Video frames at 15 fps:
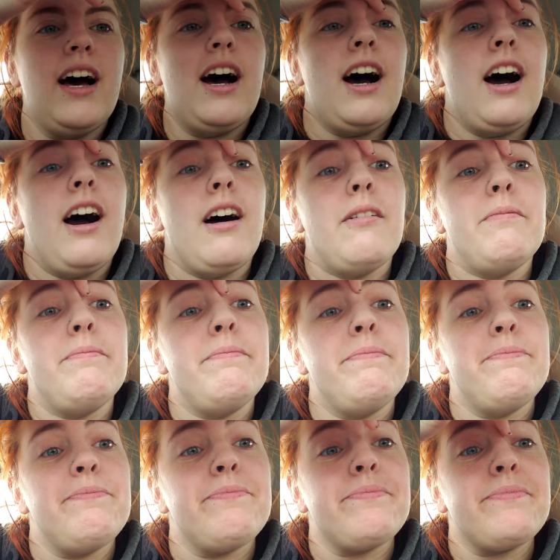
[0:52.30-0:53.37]

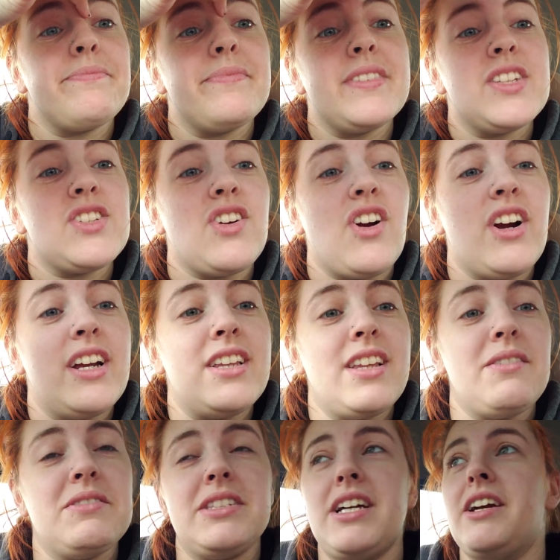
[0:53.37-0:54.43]
Um,
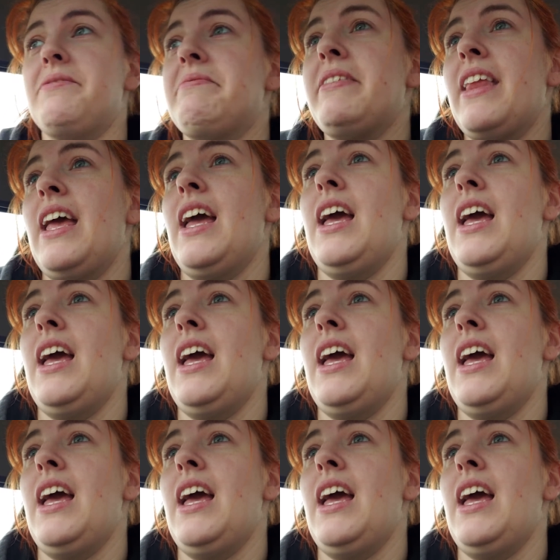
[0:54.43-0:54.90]
sorry, that was there.